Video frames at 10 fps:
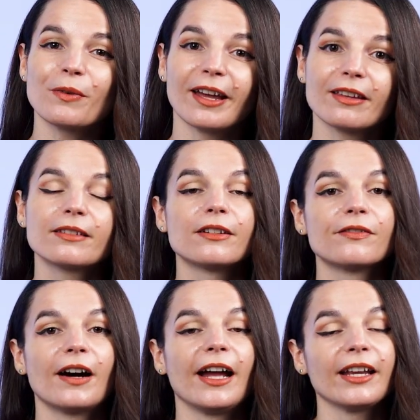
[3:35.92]
ways to
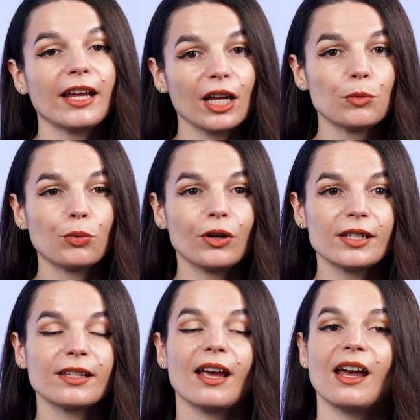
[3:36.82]
define
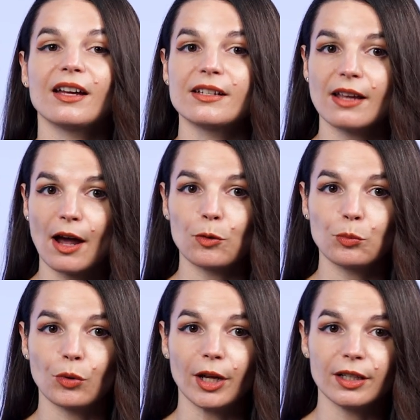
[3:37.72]
input and
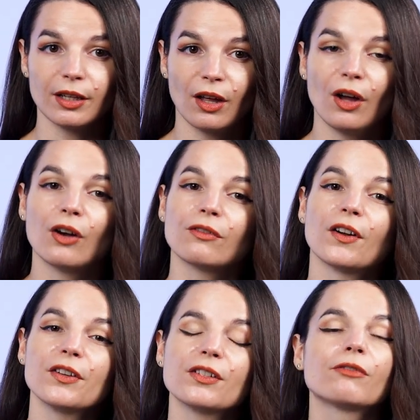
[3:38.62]
output.
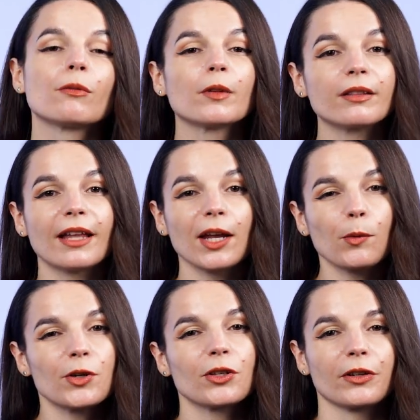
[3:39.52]
First, from the
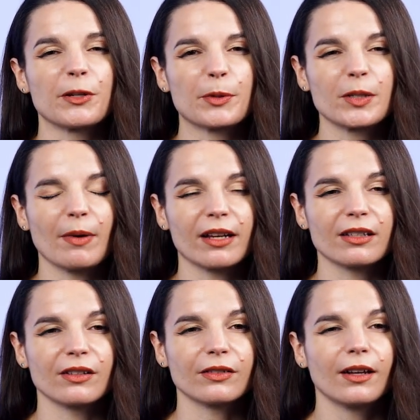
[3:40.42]
language learning
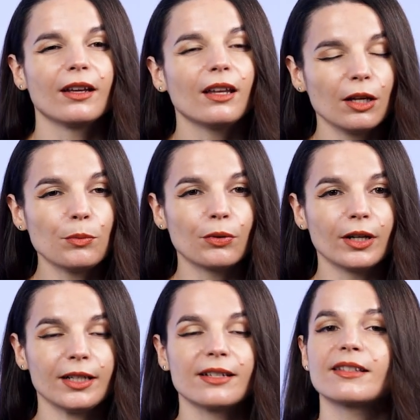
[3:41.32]
perspective,
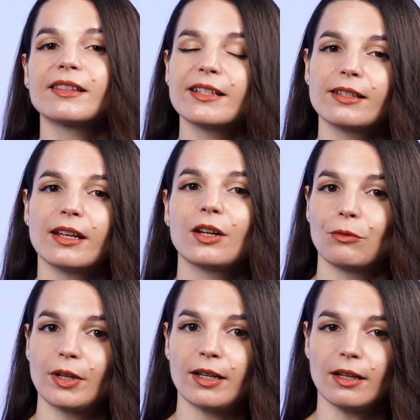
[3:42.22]
input is listening
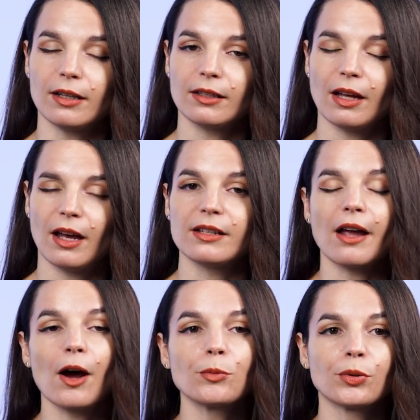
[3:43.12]
and reading, and
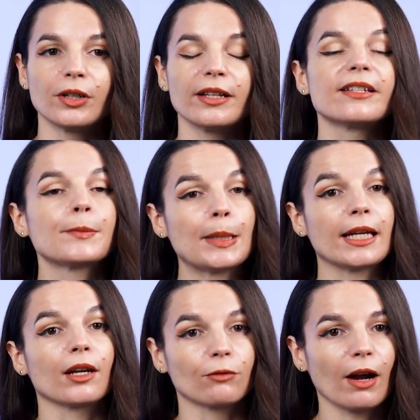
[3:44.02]
output is
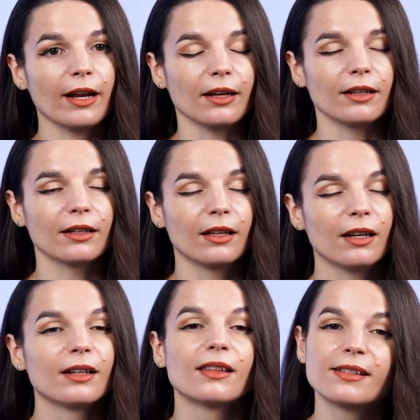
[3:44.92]
speaking and writing.
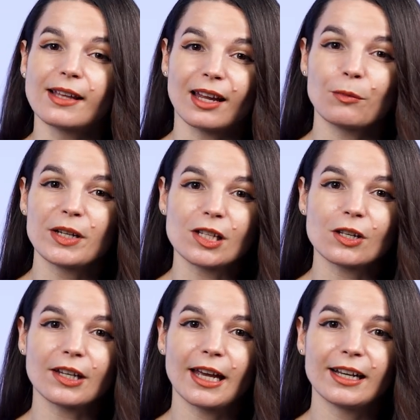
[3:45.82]
The second way to
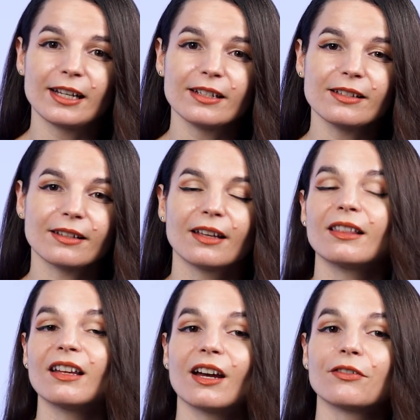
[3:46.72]
look at it is
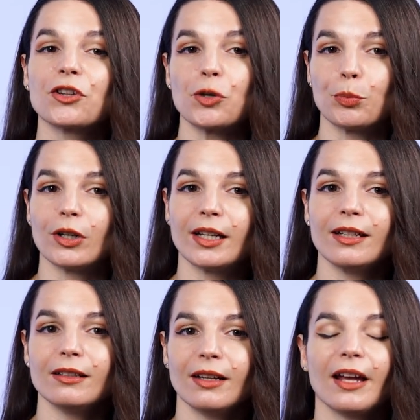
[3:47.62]
the effort you put
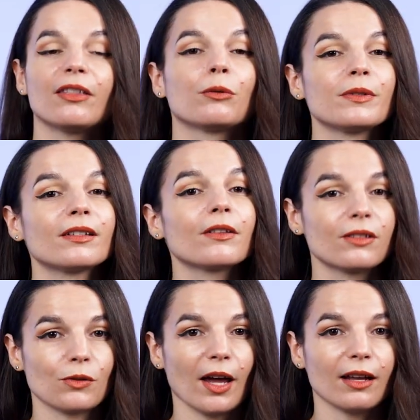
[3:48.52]
in and the
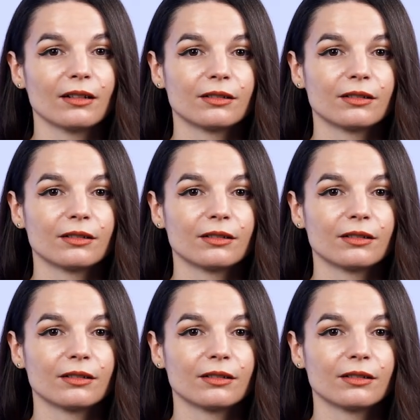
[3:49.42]
results you get.